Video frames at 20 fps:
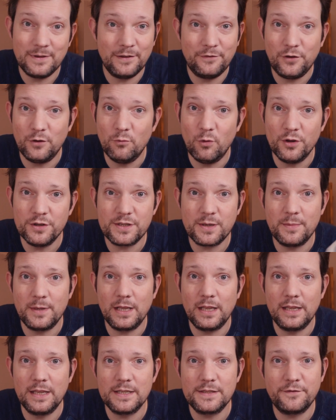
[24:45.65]
if you want something
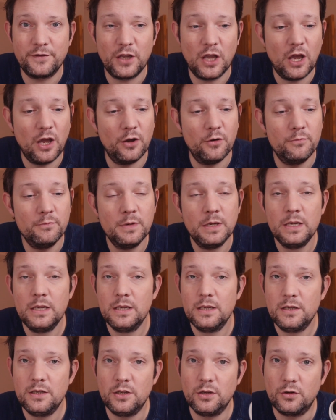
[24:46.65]
like this for your home,
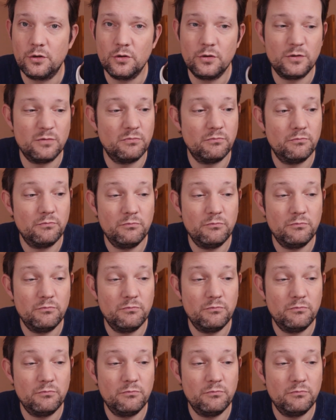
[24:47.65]
you could,